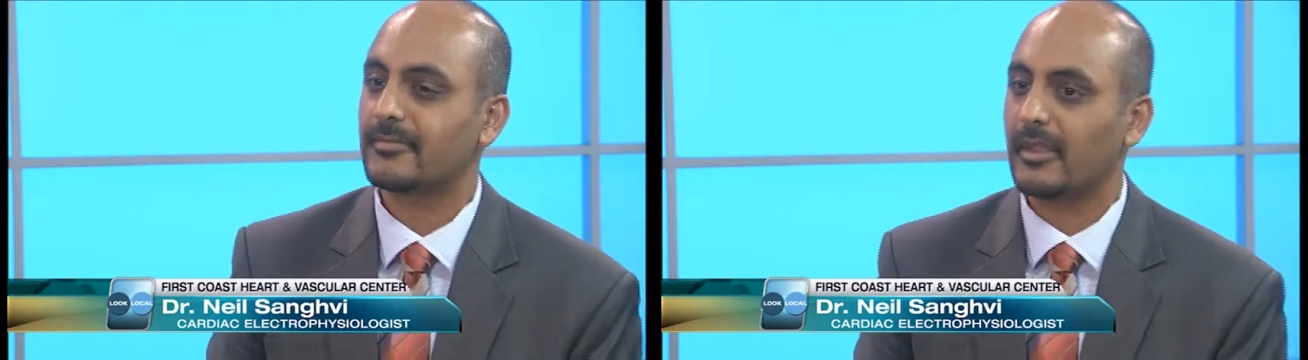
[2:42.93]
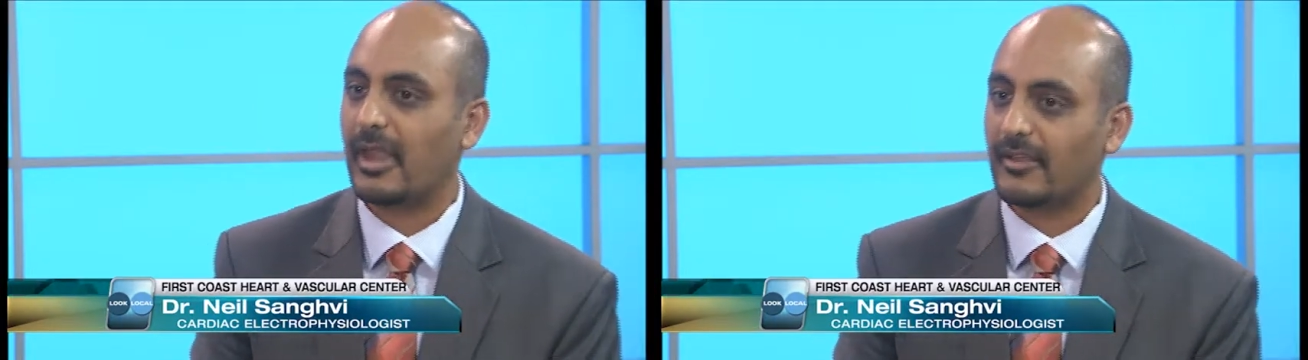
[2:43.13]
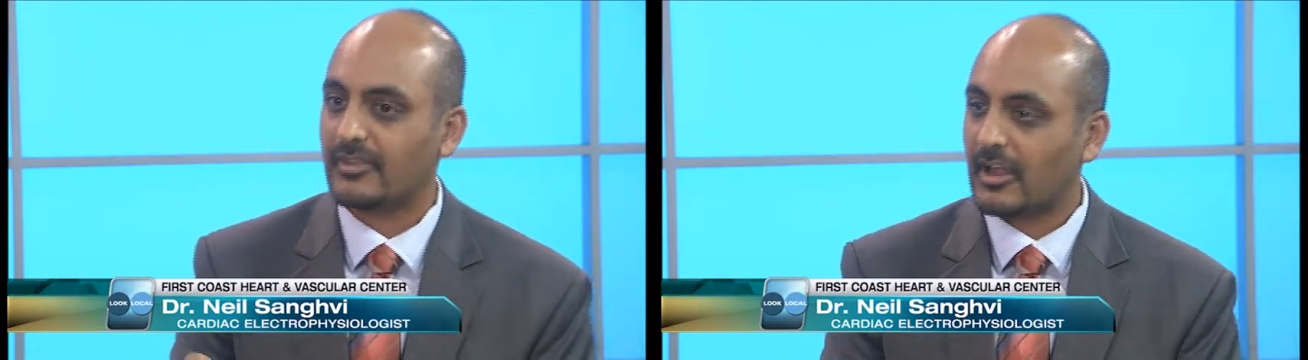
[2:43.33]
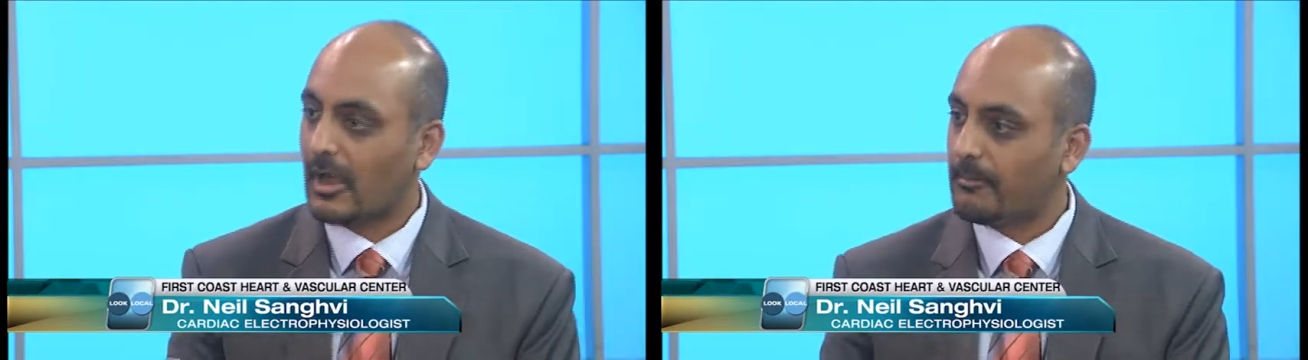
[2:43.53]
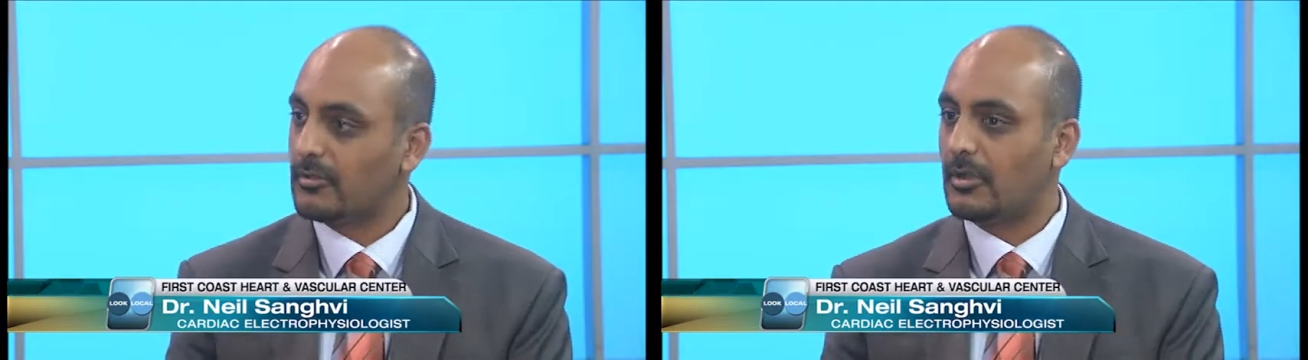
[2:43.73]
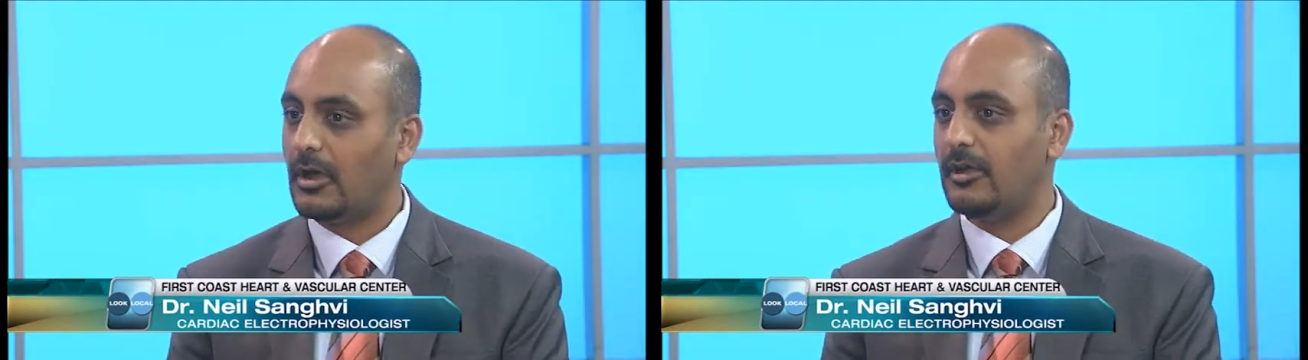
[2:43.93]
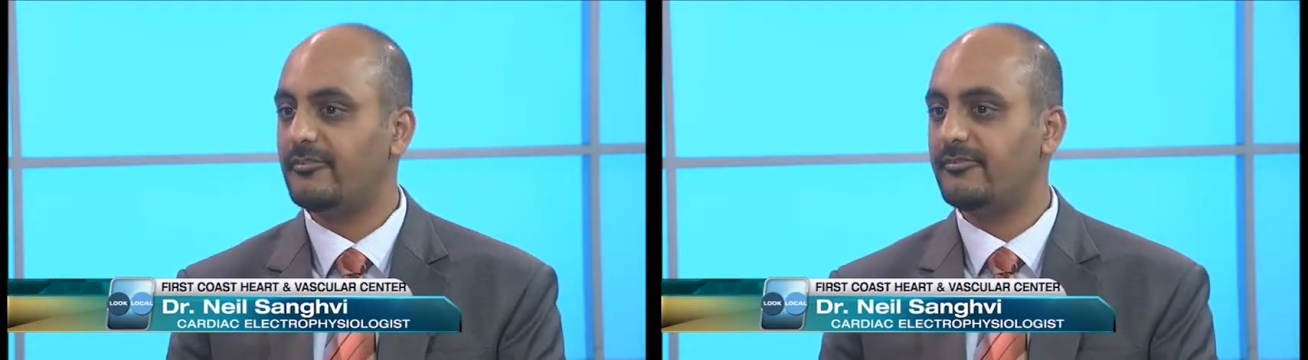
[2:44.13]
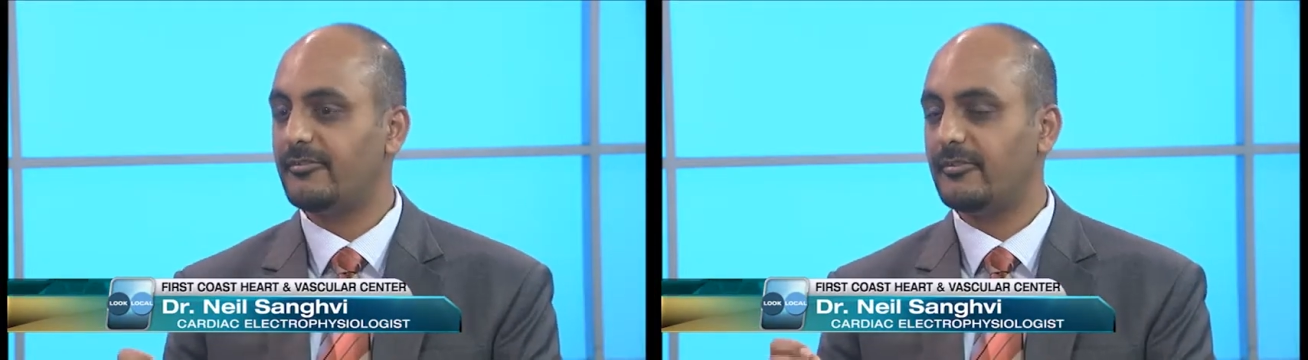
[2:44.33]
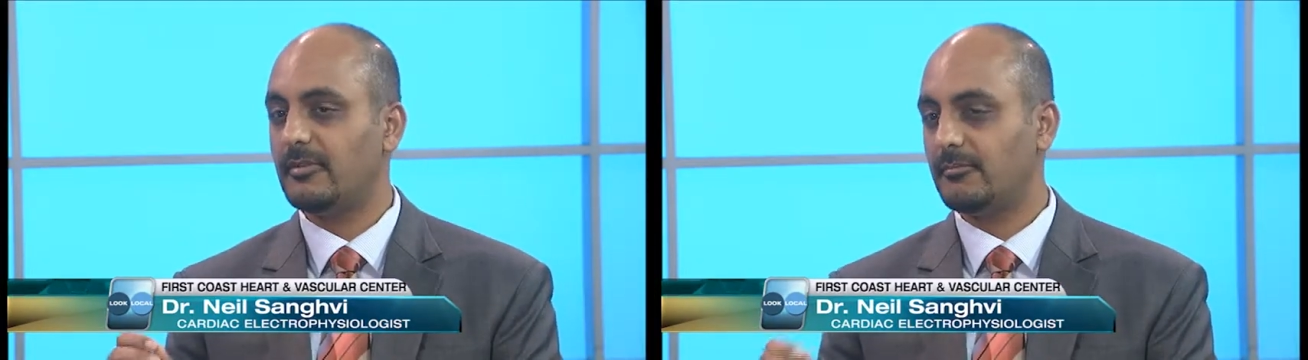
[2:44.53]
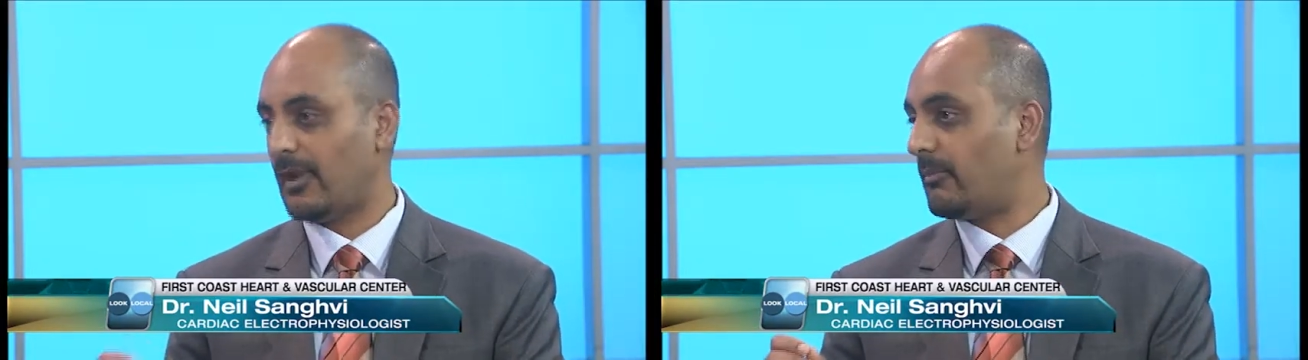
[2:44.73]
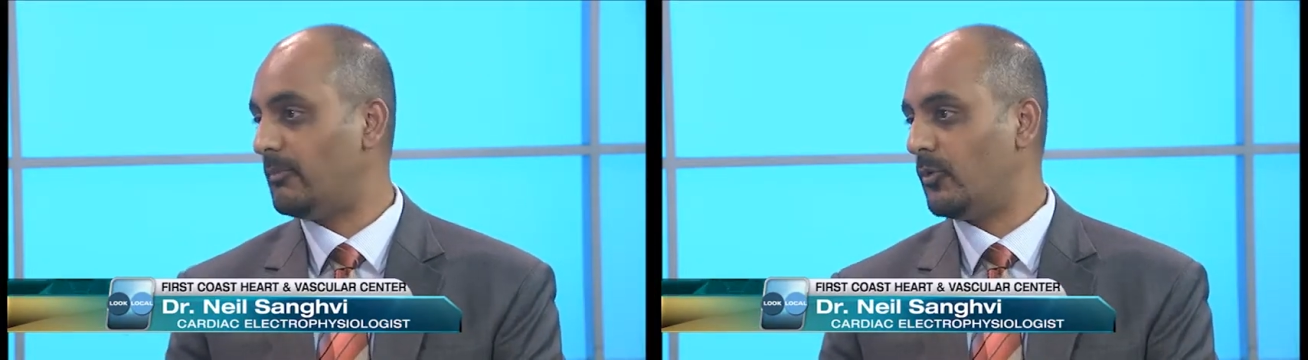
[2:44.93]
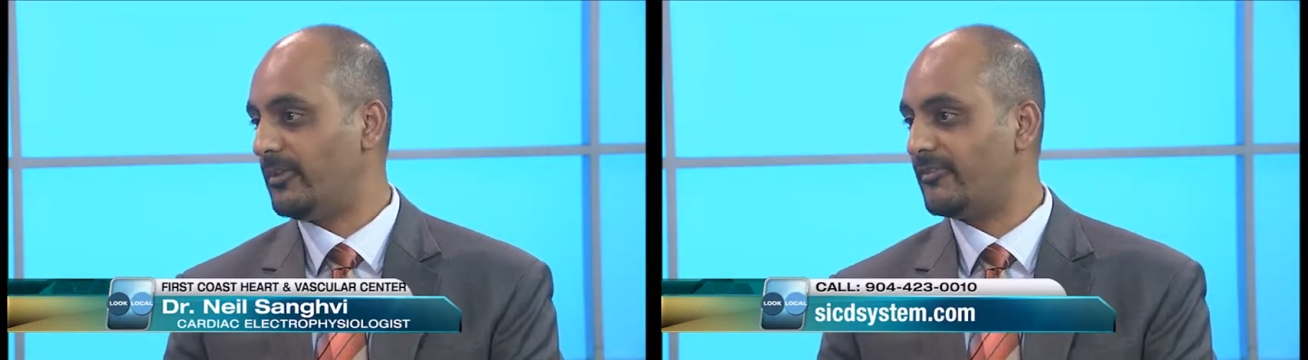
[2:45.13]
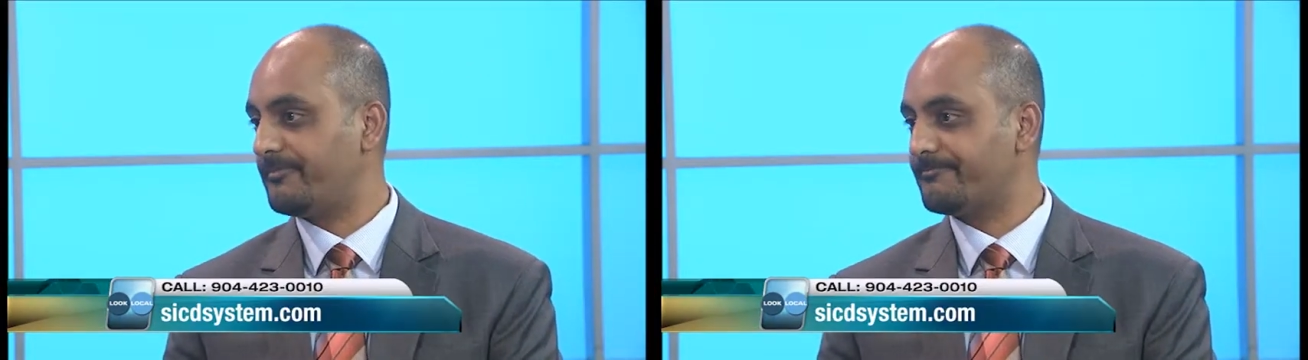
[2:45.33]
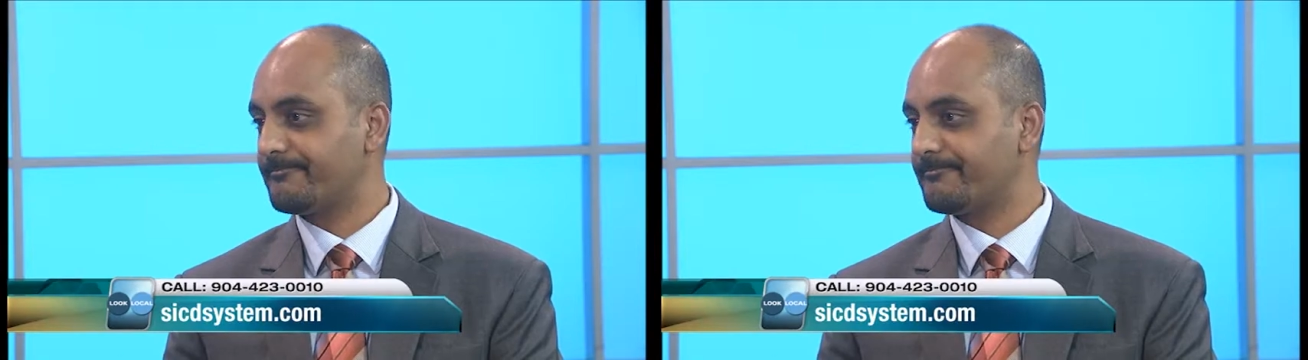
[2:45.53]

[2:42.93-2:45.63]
has a couple of problem points.